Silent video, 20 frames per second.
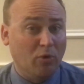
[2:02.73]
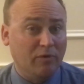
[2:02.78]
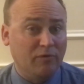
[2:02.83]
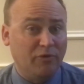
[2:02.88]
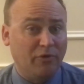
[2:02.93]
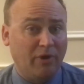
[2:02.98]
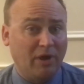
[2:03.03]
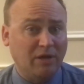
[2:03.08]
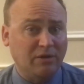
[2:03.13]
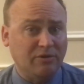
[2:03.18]
of
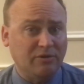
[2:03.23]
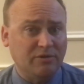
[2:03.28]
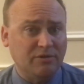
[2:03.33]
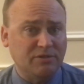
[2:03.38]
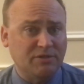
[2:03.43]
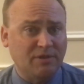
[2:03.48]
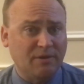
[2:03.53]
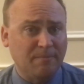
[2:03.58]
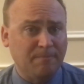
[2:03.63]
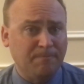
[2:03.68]

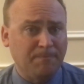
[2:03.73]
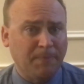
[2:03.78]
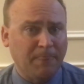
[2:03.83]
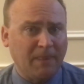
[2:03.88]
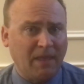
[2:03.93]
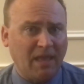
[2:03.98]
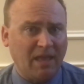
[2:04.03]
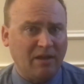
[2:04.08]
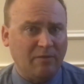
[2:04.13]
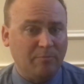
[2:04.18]
Directors
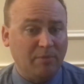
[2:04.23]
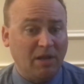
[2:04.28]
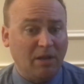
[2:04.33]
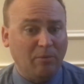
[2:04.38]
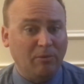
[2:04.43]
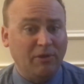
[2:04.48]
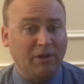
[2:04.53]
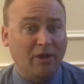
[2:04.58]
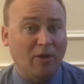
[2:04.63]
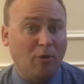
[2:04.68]
and have been
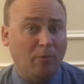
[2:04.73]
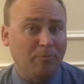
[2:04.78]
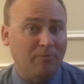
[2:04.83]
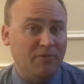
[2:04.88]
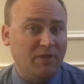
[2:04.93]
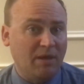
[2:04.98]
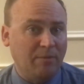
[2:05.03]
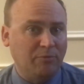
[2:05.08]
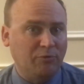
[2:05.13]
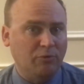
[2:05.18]
able to help
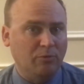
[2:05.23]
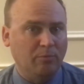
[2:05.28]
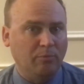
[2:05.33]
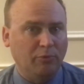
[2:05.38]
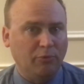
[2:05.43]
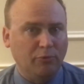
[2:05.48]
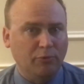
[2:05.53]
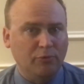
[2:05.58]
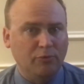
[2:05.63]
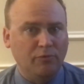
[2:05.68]
them to
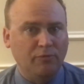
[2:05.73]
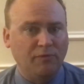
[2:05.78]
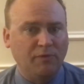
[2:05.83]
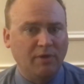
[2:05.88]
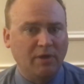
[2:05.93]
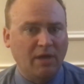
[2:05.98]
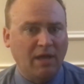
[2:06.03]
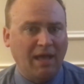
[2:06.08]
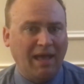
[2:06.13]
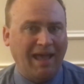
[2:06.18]
improve
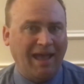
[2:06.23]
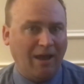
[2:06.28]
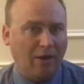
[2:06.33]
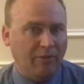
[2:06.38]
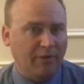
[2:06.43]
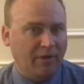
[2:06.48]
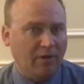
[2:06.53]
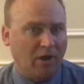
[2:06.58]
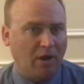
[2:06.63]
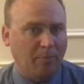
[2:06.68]

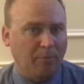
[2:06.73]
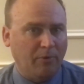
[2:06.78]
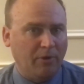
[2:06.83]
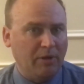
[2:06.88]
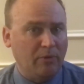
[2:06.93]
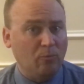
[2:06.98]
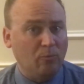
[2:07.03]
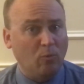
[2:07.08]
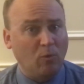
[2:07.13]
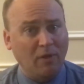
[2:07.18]
how they
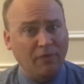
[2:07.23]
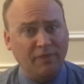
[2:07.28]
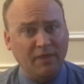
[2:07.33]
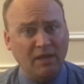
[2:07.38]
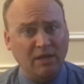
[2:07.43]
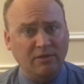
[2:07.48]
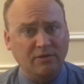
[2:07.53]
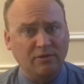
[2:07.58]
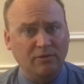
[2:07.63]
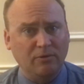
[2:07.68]
operate and what
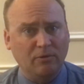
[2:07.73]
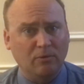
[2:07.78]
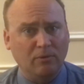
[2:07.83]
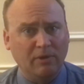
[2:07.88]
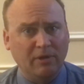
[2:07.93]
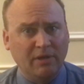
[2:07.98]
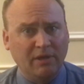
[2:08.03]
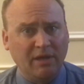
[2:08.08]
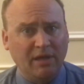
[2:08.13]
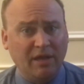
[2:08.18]
they do.
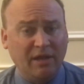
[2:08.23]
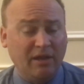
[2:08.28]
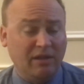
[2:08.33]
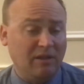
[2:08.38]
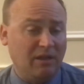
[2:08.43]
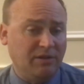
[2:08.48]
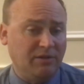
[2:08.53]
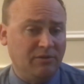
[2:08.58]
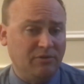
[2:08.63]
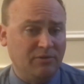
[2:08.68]
And I'd
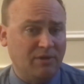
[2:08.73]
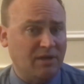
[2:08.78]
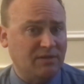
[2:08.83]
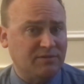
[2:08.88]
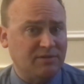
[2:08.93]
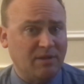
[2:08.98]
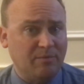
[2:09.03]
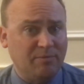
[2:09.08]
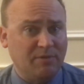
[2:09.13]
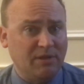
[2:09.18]
like to do that
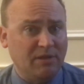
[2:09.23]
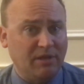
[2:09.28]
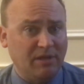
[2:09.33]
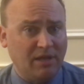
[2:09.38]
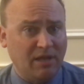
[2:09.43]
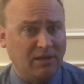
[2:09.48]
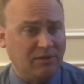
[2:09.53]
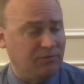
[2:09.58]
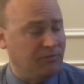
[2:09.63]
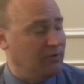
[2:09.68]
same thing in
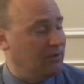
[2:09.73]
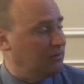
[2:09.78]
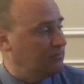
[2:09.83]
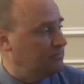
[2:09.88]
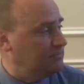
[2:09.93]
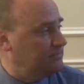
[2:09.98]
Kaysville.